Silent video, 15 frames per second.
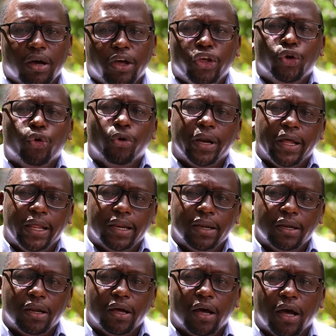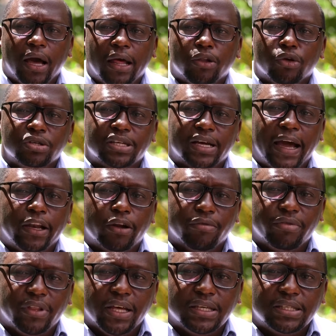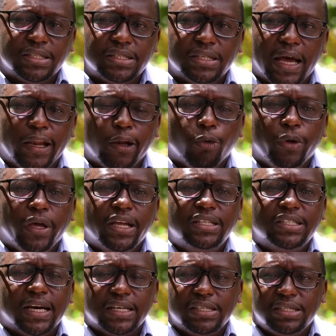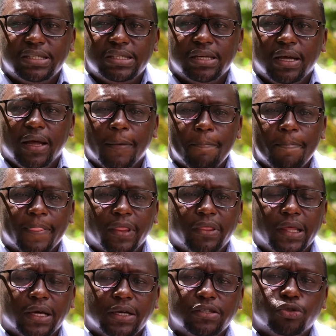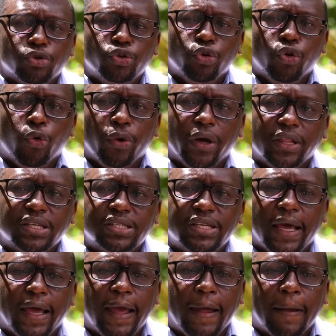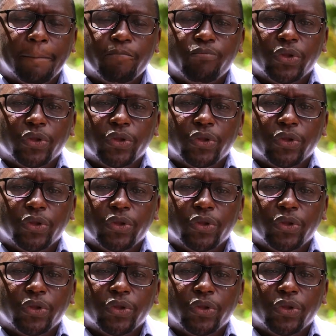urine, and those kind of things. And we test things to do with, say,